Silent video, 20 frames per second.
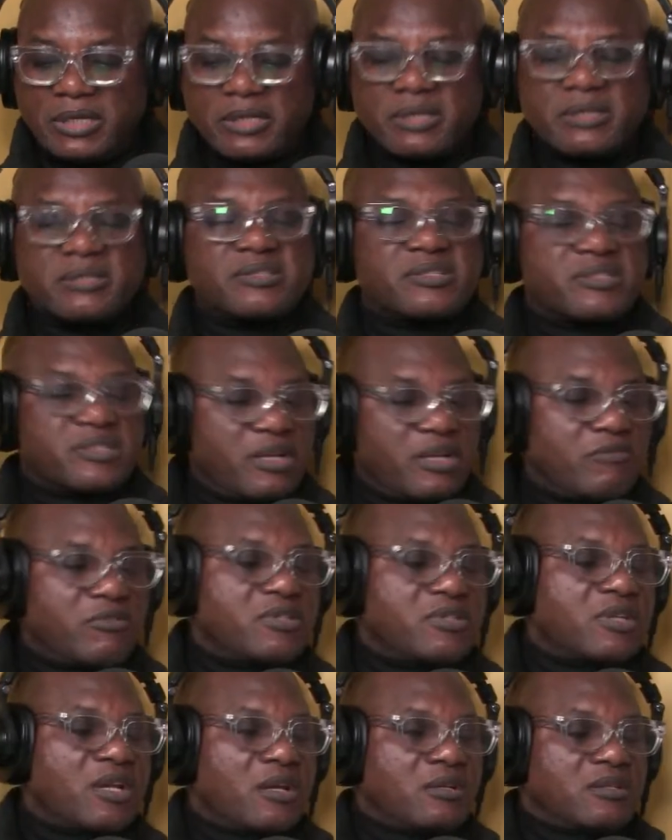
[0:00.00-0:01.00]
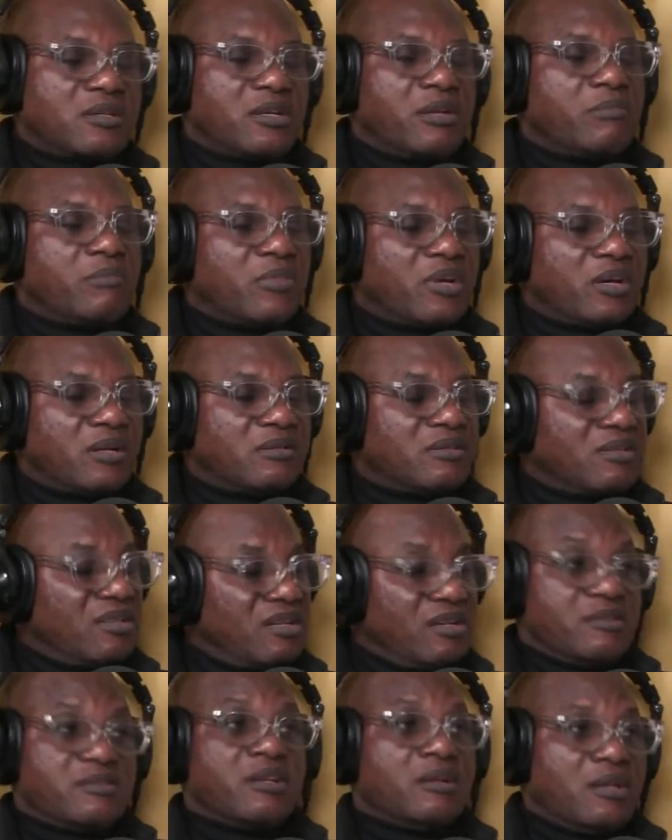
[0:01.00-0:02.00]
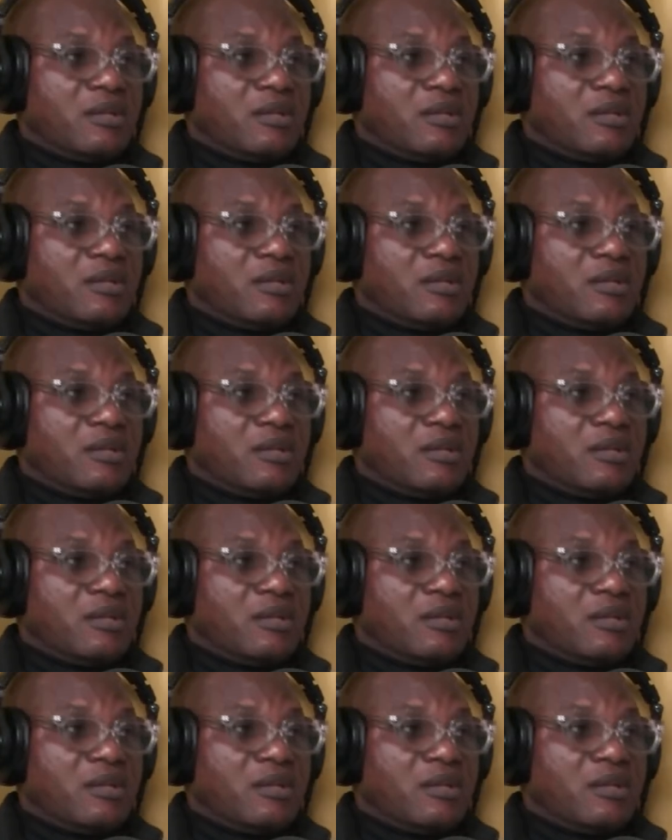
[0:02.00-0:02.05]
they can stay without a man is